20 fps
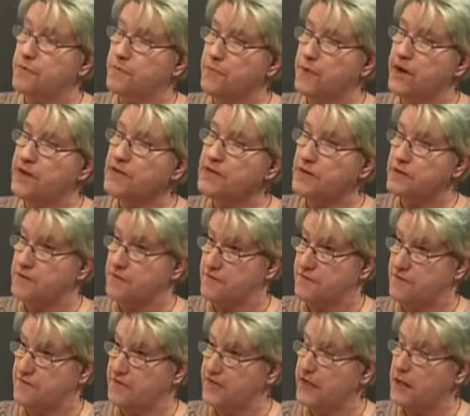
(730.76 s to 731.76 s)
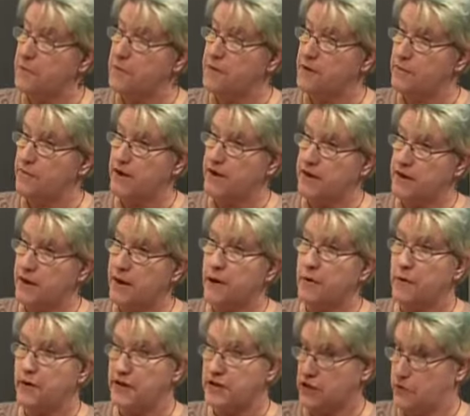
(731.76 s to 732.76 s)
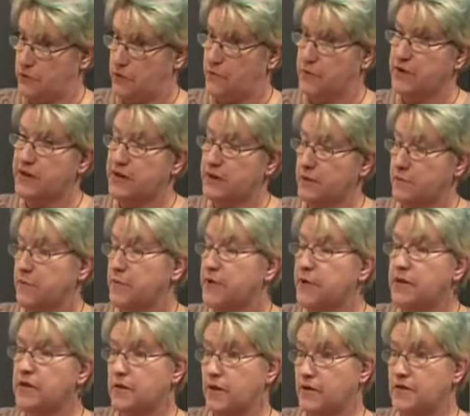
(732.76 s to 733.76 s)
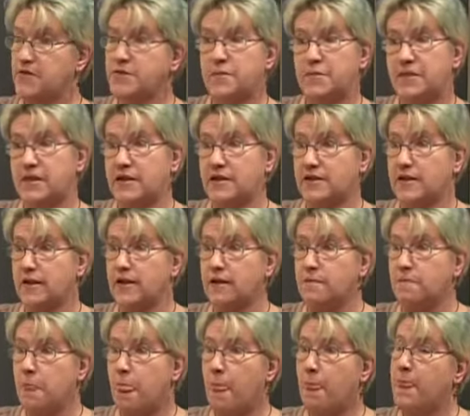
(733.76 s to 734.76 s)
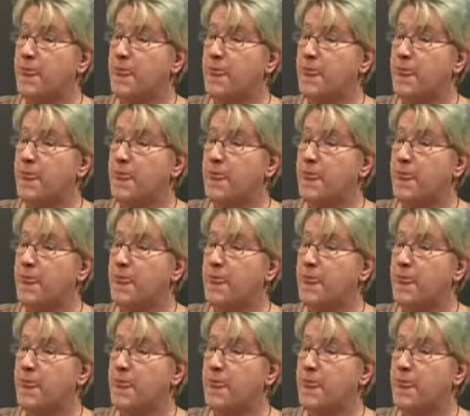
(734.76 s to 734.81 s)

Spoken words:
process of developing right now, actually we're getting pretty close to being done,